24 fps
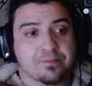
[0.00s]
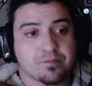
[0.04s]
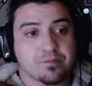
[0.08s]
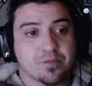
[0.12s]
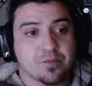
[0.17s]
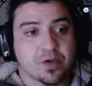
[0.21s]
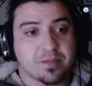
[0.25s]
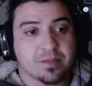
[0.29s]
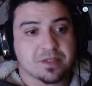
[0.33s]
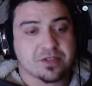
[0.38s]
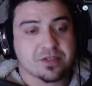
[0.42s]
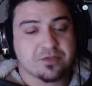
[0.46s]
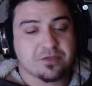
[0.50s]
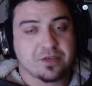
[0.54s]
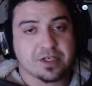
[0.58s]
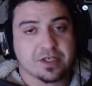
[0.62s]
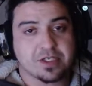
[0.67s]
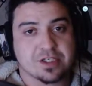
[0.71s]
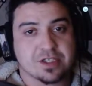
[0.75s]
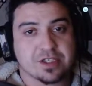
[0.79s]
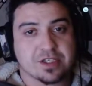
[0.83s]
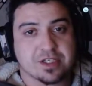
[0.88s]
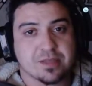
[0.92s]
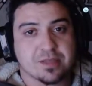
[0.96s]
pretty much
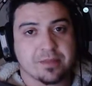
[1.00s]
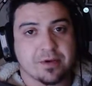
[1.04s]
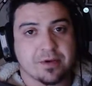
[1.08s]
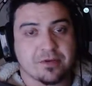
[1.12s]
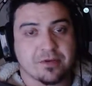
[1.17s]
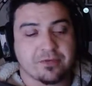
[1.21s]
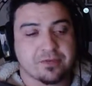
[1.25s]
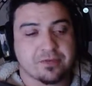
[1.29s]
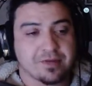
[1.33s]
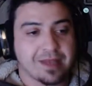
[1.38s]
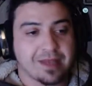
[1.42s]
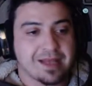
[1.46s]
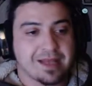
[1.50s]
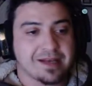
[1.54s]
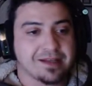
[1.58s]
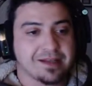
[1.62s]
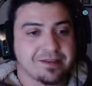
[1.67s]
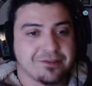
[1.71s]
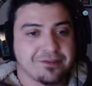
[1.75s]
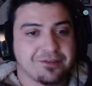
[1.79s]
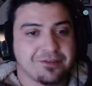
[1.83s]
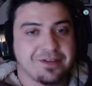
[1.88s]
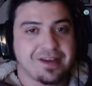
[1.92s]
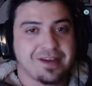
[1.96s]
finished the ship off, ended
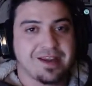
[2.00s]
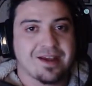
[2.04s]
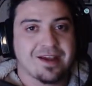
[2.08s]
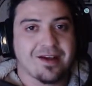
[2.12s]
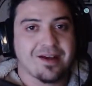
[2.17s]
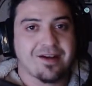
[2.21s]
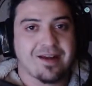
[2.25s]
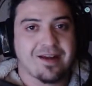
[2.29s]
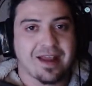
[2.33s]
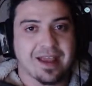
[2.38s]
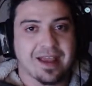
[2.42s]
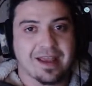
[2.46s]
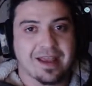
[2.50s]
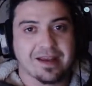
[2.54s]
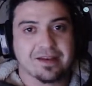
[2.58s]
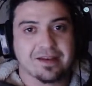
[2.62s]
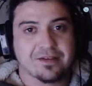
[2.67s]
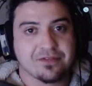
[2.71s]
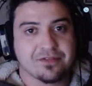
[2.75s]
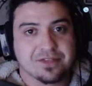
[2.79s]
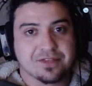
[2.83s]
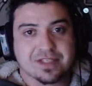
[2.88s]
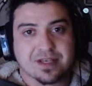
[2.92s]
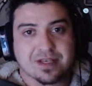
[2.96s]
the video,
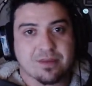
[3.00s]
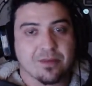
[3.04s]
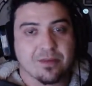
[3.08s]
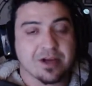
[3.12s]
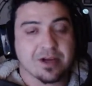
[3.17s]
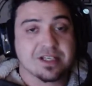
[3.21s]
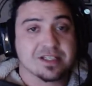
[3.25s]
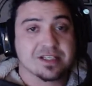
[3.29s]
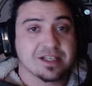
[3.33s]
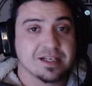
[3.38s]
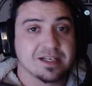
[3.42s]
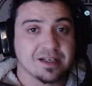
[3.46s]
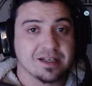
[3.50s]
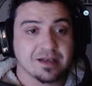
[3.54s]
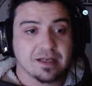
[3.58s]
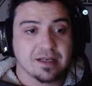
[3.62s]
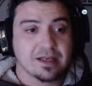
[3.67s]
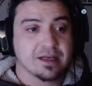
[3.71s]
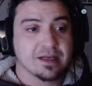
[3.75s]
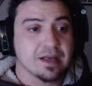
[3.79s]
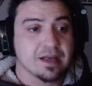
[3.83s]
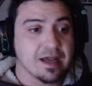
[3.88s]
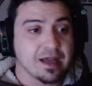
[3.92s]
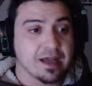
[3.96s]
and for some reason
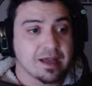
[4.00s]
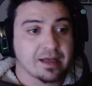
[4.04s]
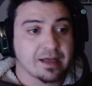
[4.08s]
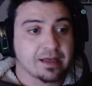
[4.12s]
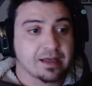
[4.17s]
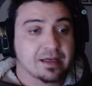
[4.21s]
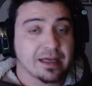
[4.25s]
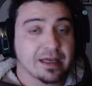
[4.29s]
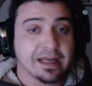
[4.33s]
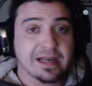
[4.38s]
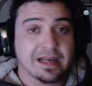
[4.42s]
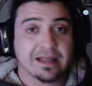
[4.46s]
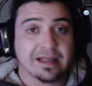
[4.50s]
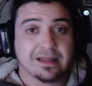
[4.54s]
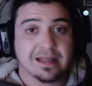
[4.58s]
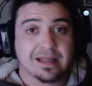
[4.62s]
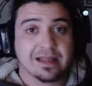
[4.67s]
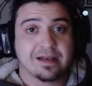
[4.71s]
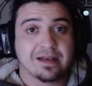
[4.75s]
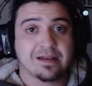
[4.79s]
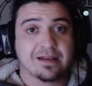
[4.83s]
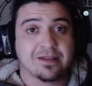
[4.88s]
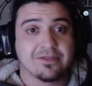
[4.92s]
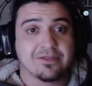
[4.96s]
it cut out the
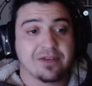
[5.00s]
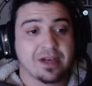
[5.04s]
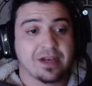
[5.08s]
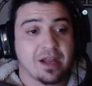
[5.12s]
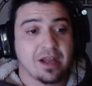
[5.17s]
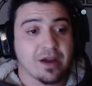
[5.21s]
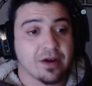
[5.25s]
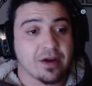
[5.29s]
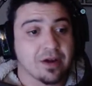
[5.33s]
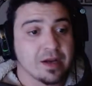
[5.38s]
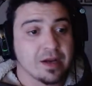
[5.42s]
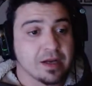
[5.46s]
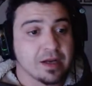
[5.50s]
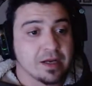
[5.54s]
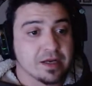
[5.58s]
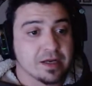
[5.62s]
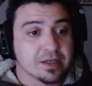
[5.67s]
end of the video.